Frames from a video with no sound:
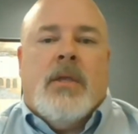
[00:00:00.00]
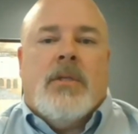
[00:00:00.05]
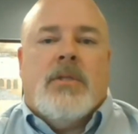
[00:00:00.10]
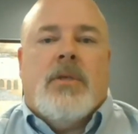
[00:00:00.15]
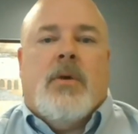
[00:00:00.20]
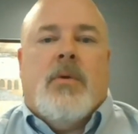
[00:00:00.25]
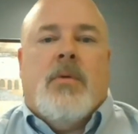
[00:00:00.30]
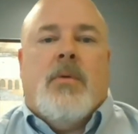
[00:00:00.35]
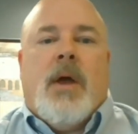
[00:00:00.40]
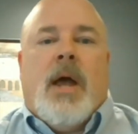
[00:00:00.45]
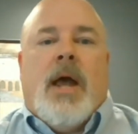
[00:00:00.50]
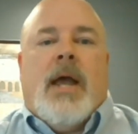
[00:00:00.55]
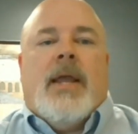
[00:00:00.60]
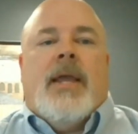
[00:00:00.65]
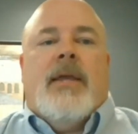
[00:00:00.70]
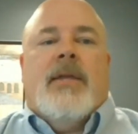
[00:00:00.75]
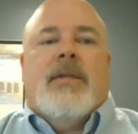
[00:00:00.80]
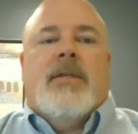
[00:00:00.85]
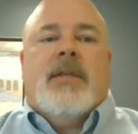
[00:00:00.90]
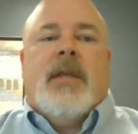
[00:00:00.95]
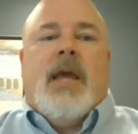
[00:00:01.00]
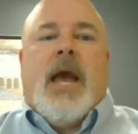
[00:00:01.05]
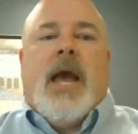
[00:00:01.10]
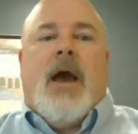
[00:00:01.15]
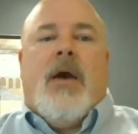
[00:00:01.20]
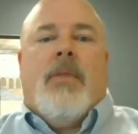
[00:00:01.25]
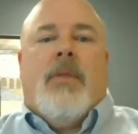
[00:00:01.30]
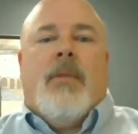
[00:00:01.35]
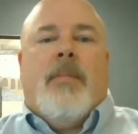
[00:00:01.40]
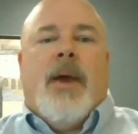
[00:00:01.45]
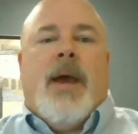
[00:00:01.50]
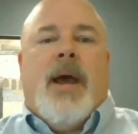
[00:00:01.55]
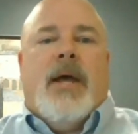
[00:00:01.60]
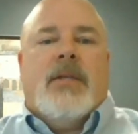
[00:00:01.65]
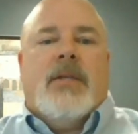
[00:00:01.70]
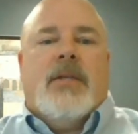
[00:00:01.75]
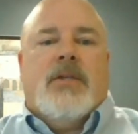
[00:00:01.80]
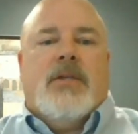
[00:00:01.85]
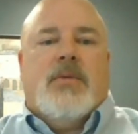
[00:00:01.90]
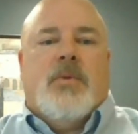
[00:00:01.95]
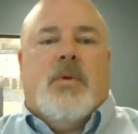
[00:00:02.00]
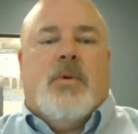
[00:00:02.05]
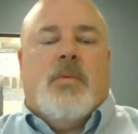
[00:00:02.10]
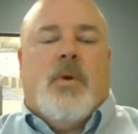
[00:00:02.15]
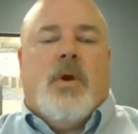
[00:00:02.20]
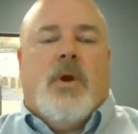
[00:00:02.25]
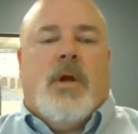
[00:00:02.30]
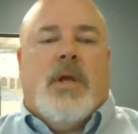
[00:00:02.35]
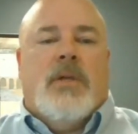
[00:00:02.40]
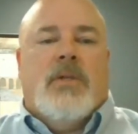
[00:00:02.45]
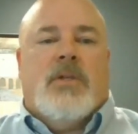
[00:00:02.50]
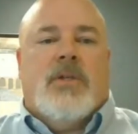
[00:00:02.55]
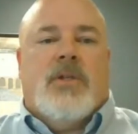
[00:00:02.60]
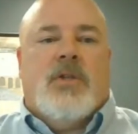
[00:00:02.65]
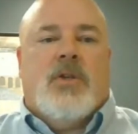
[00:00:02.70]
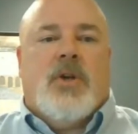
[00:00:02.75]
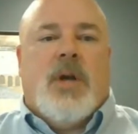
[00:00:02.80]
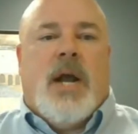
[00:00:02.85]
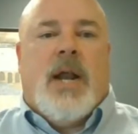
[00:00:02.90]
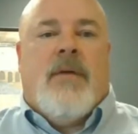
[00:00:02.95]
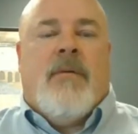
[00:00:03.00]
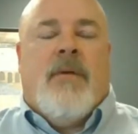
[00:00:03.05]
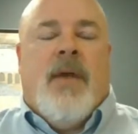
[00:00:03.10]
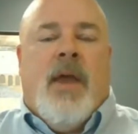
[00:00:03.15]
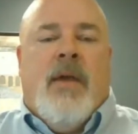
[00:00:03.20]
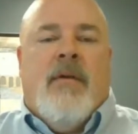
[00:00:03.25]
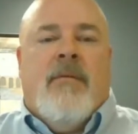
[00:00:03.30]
So I guess how the passes would work is to try to